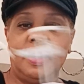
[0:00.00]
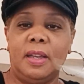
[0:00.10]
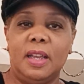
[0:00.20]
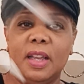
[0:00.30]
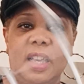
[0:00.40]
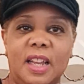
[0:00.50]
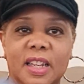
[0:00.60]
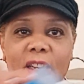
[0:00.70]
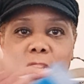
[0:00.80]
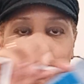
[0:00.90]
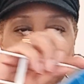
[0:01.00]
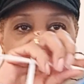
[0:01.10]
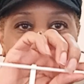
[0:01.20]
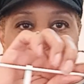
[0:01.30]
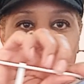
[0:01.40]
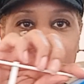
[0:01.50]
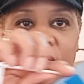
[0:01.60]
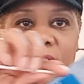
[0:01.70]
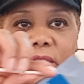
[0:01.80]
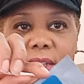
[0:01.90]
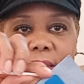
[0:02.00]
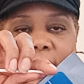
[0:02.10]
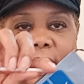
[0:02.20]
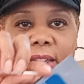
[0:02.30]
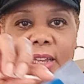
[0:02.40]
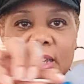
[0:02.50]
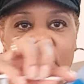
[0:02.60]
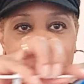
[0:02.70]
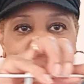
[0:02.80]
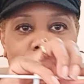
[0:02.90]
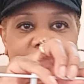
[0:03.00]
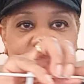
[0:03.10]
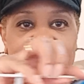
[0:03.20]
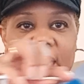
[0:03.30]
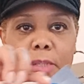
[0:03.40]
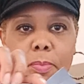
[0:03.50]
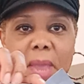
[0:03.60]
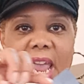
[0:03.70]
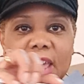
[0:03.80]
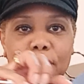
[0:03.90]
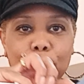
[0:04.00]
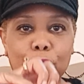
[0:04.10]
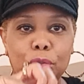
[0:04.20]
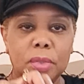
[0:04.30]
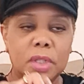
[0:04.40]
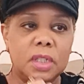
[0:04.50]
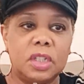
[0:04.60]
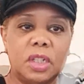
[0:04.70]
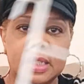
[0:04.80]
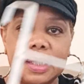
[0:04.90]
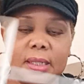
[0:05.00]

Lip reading: Got a couple of these. So in that guest bathroom, you can just